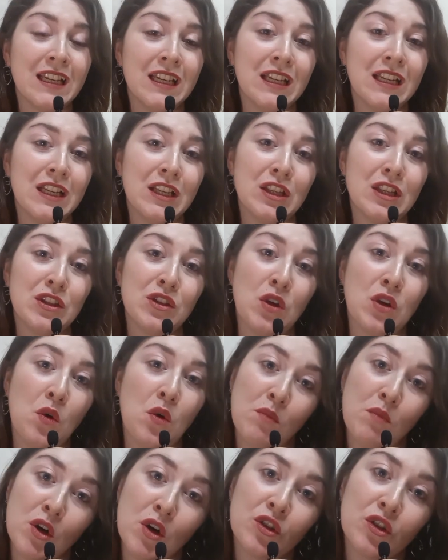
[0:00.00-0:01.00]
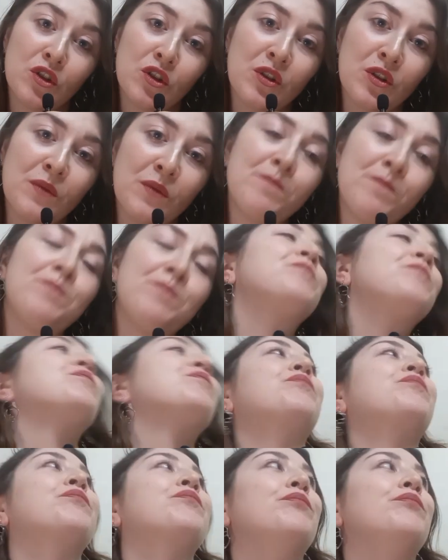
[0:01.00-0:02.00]
so much?
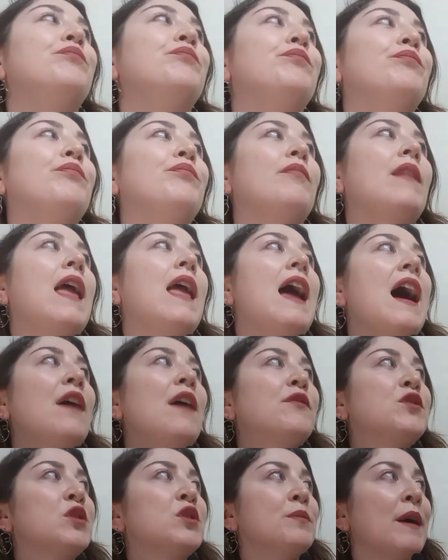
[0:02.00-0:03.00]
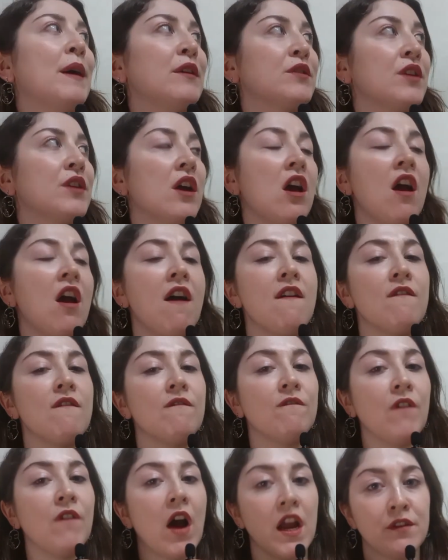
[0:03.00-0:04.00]
After about
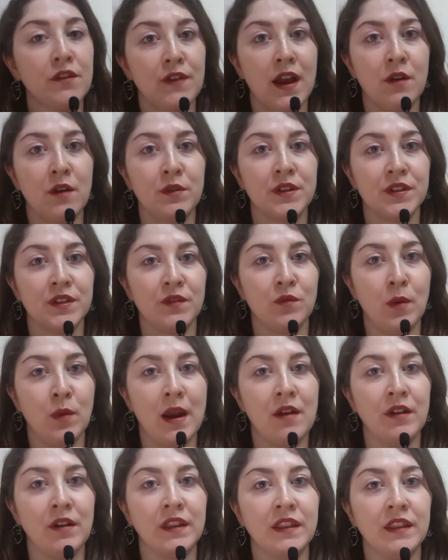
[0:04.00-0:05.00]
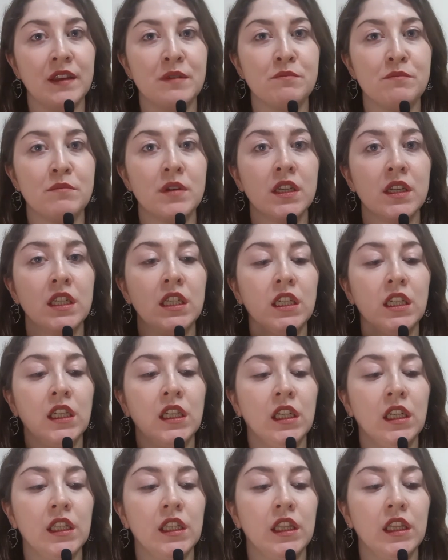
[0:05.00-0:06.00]
5 hours of wearing them,
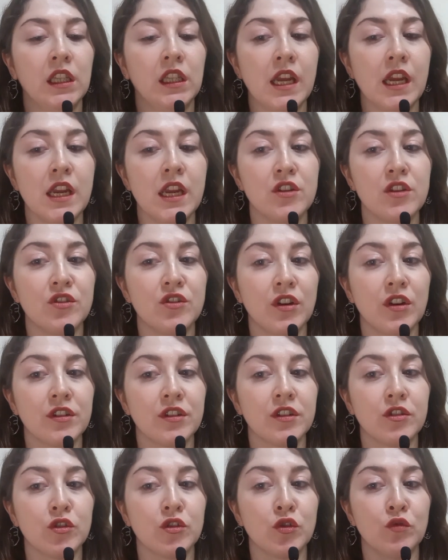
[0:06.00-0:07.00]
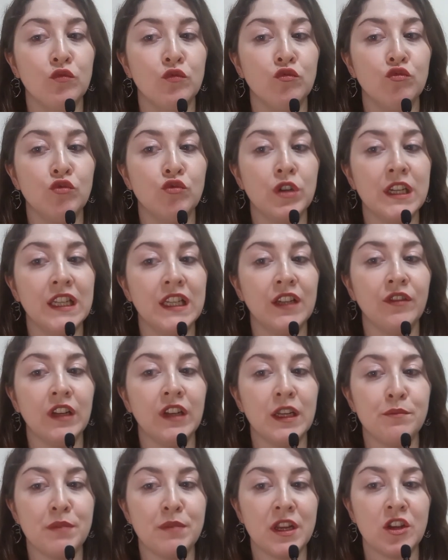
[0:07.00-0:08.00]
they started to really,
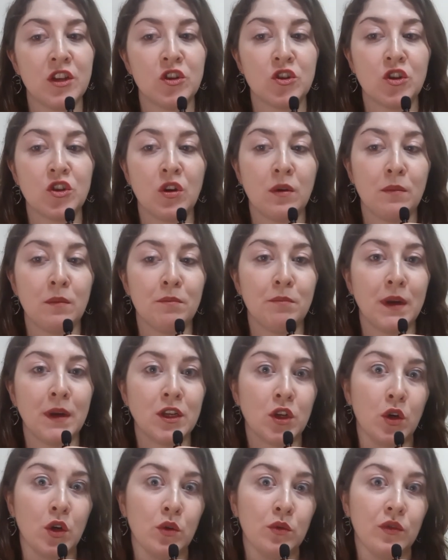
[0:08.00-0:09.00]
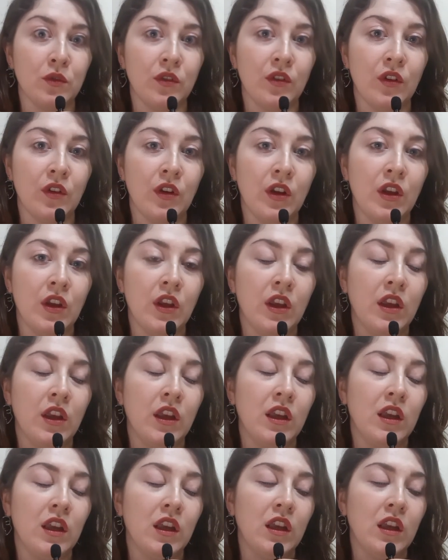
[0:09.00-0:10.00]
really pinch my toes.
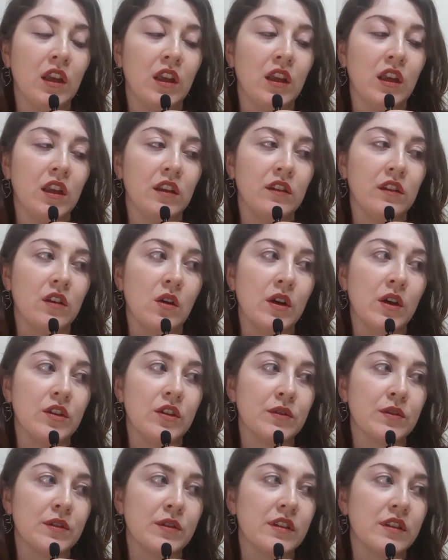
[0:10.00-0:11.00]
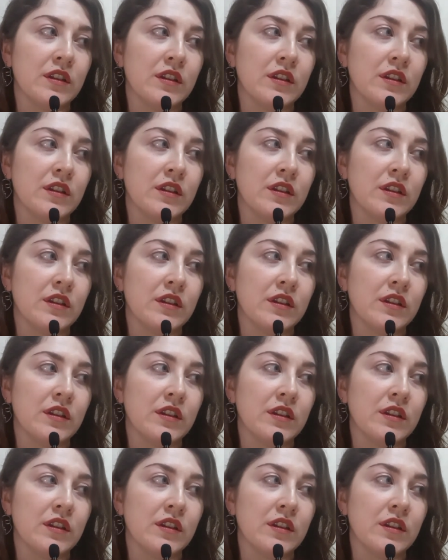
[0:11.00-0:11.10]
So I just